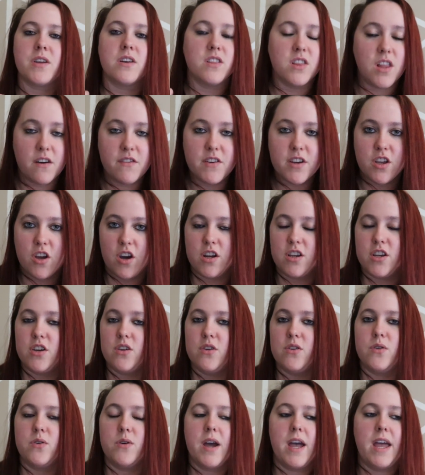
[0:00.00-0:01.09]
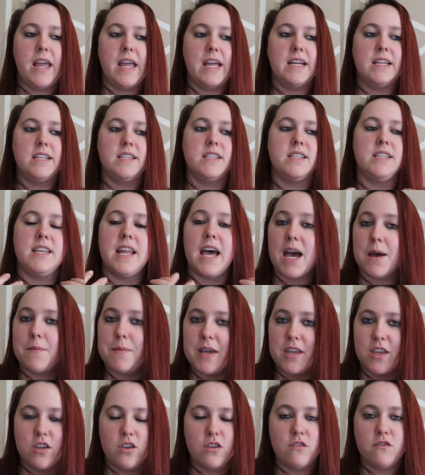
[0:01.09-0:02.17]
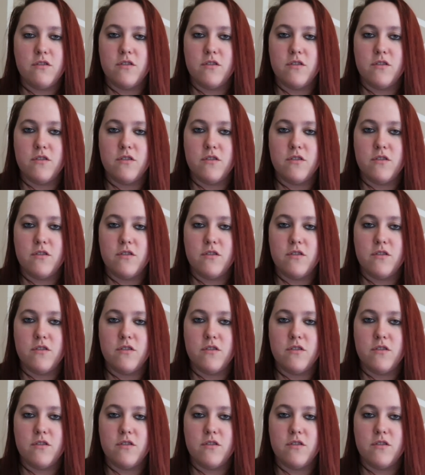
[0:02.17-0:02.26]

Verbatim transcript: loving on you and not making